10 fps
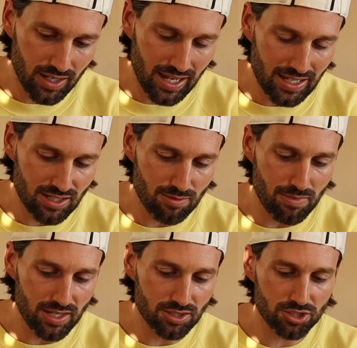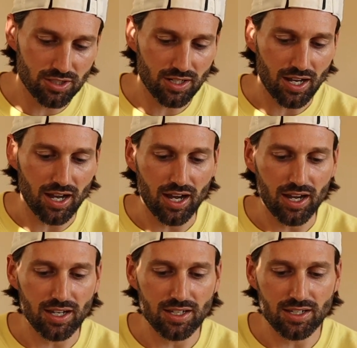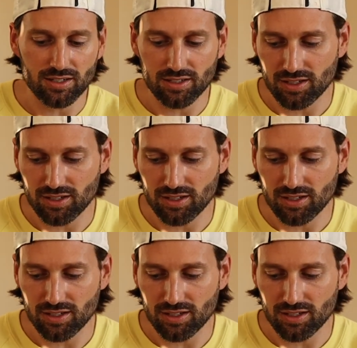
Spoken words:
As I mentioned, I